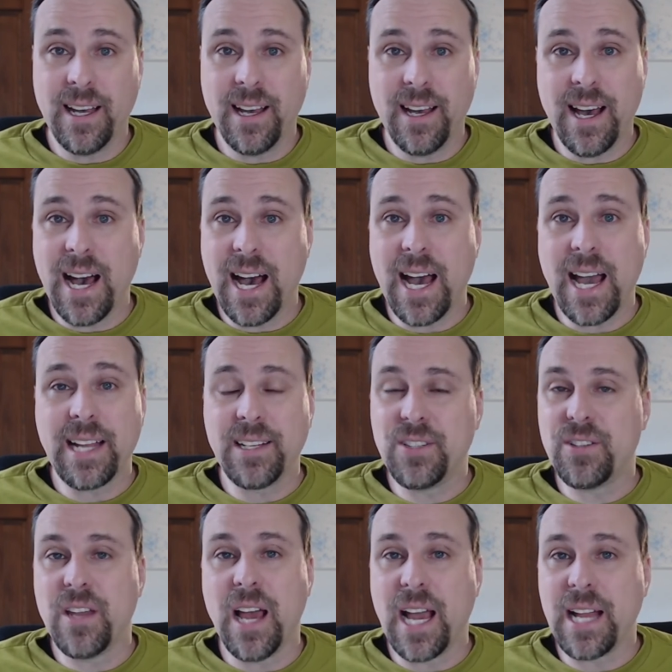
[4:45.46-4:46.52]
I
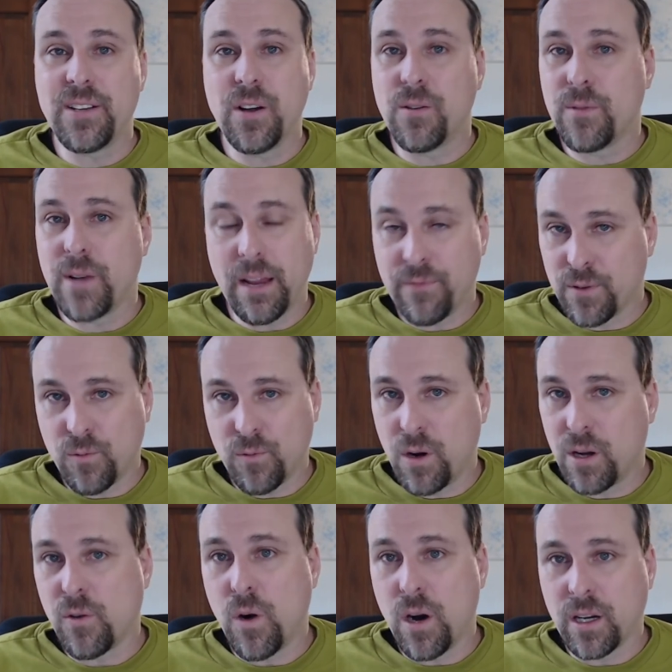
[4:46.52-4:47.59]
don't ever
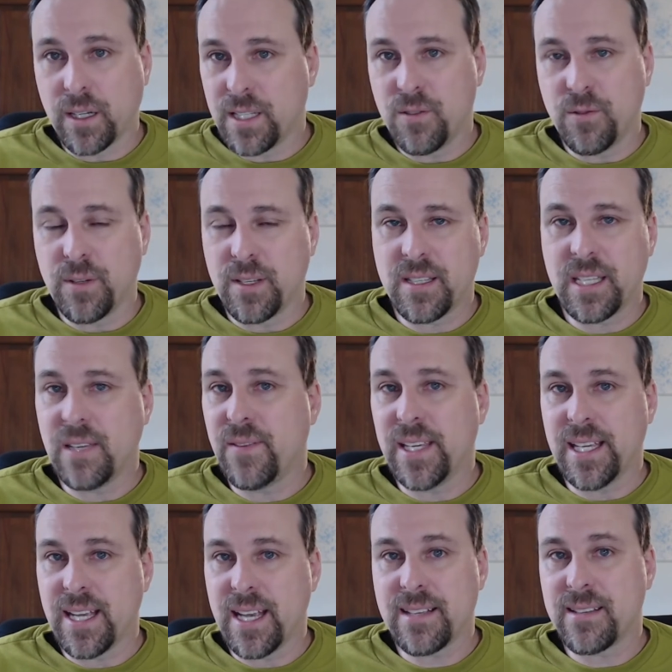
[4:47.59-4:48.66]
want to walk into a
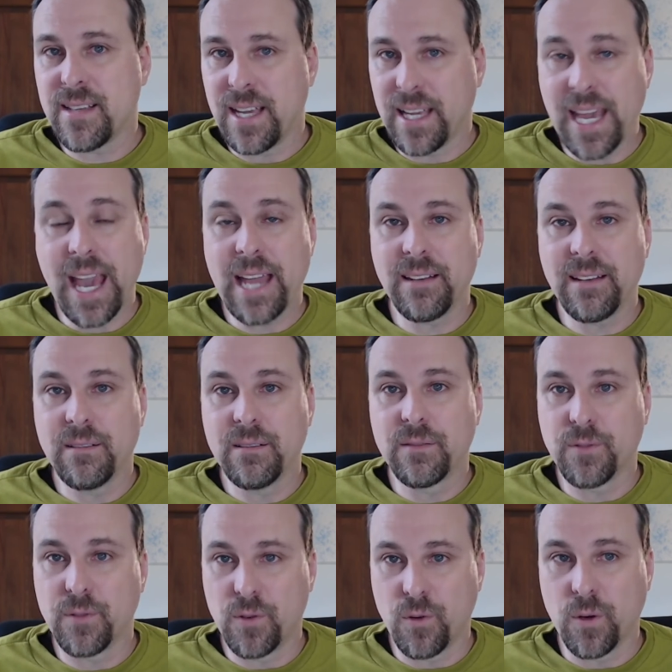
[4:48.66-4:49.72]
CVS again
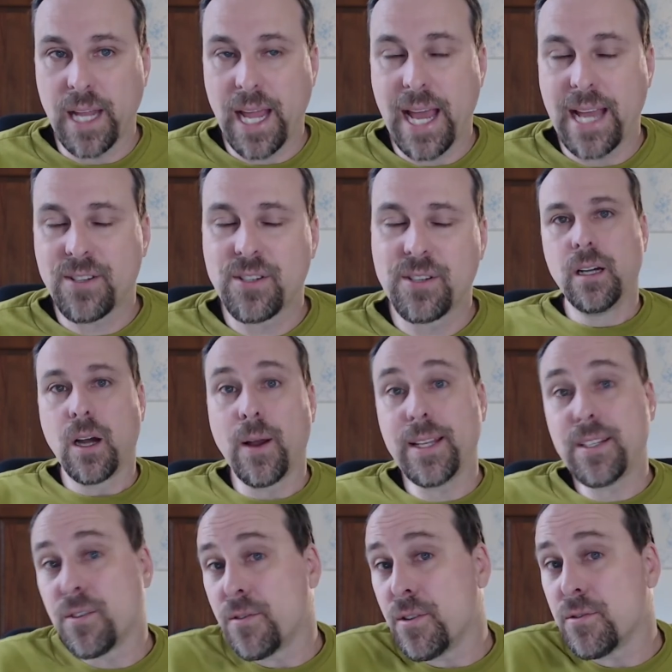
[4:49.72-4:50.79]
for DoorDash. All
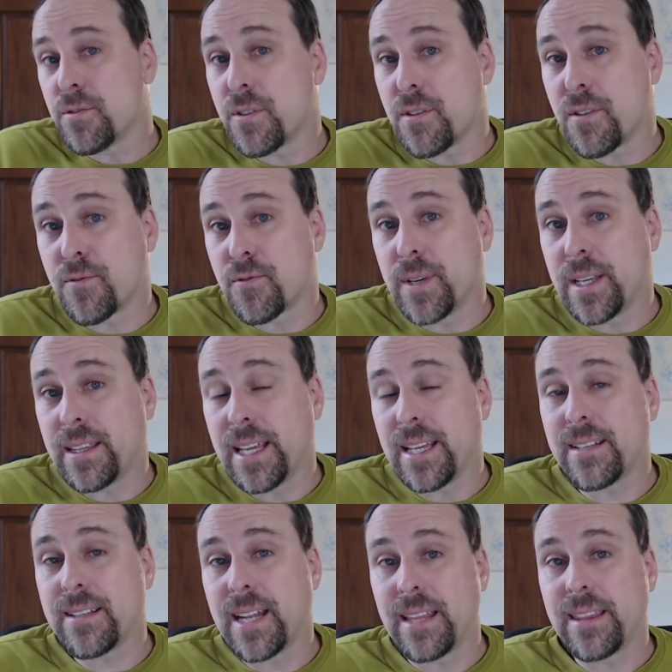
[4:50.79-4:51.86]
right, so those are the three
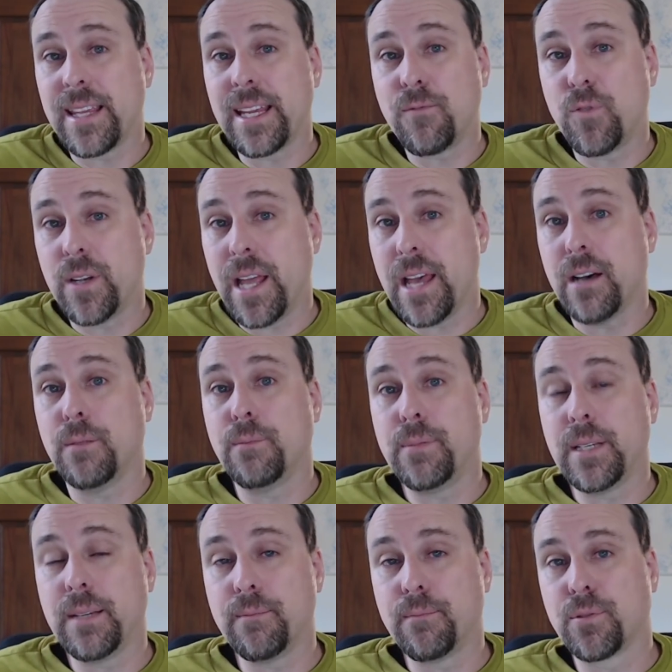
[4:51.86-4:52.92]
things that I think would help
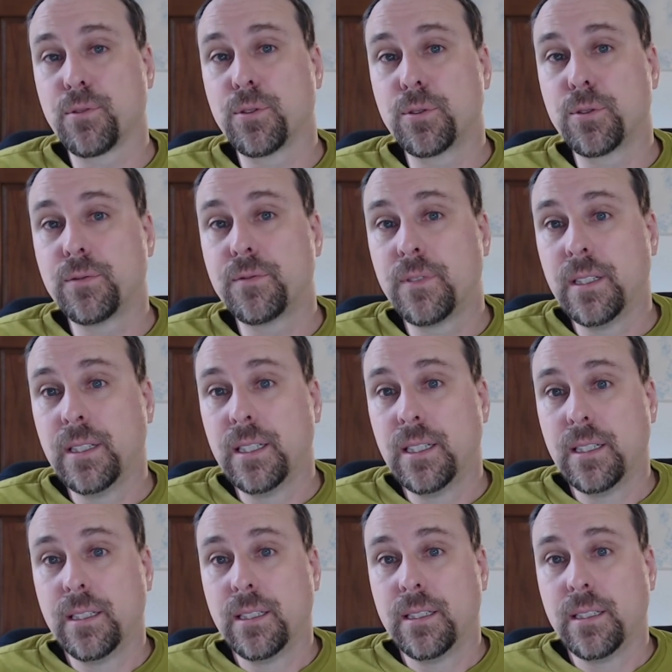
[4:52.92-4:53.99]
improve
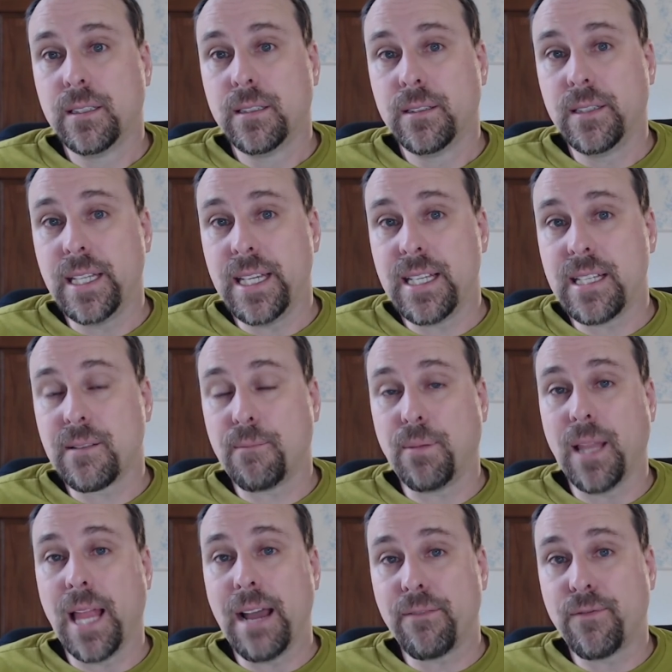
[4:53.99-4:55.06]
these
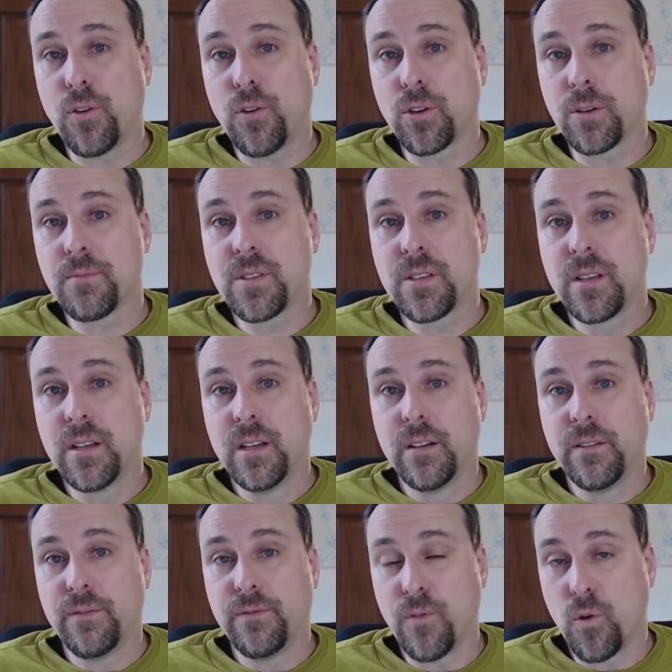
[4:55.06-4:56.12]
platforms
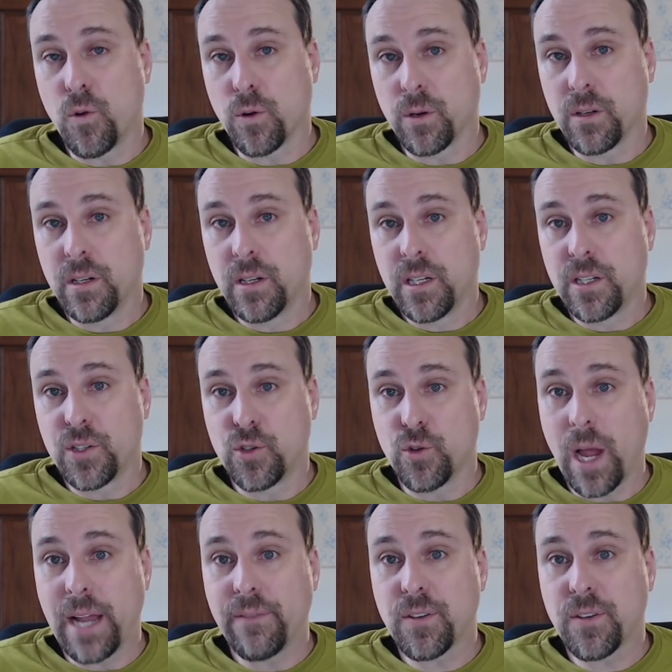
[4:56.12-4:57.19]
for
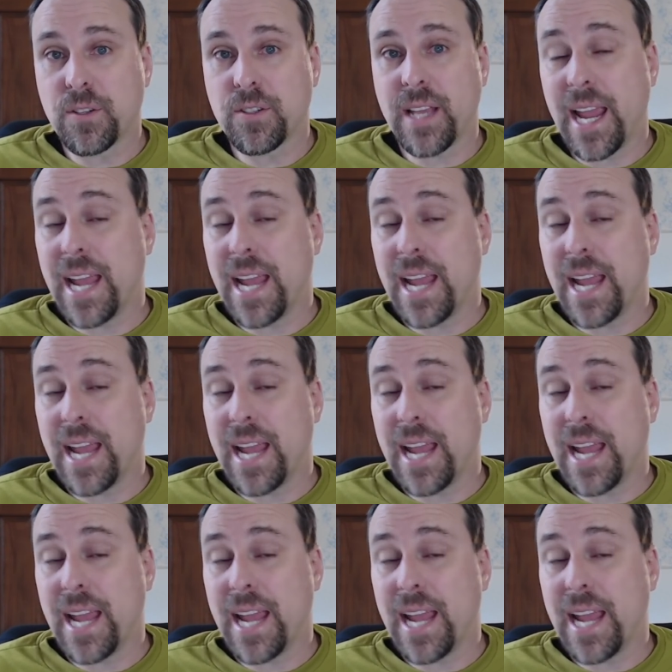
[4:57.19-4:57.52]
drivers.